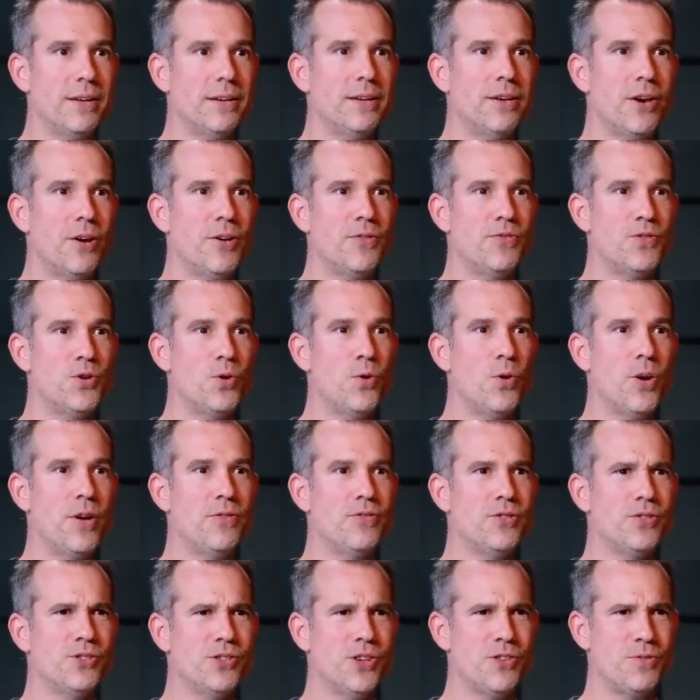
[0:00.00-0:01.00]
you know, if you're a
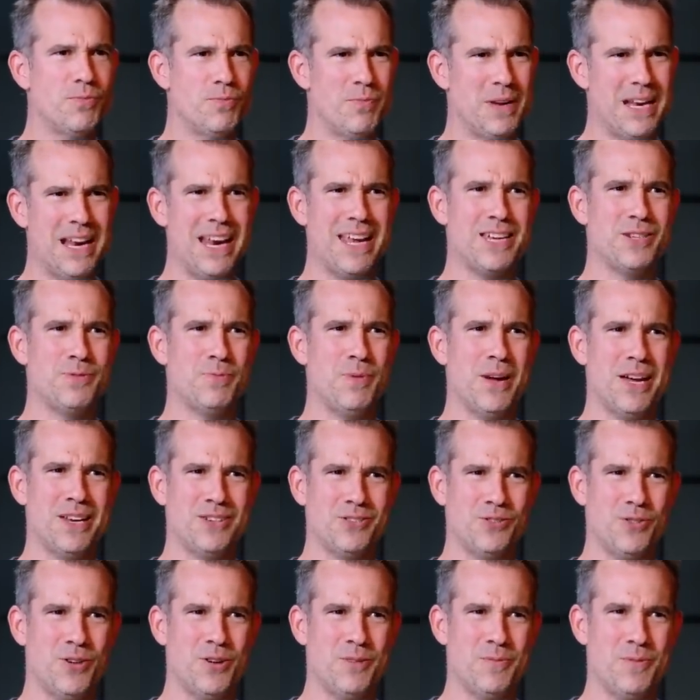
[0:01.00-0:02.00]
sort of middle-aged man
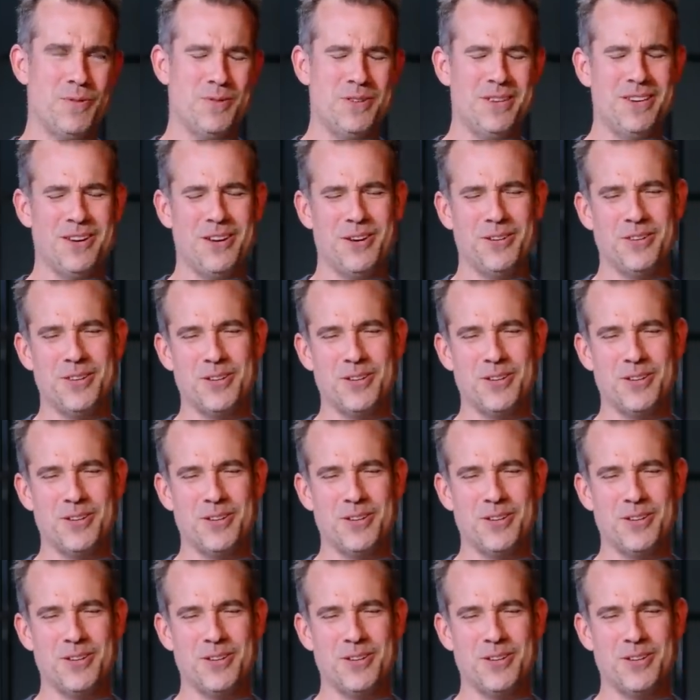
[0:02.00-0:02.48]
trying to, you know,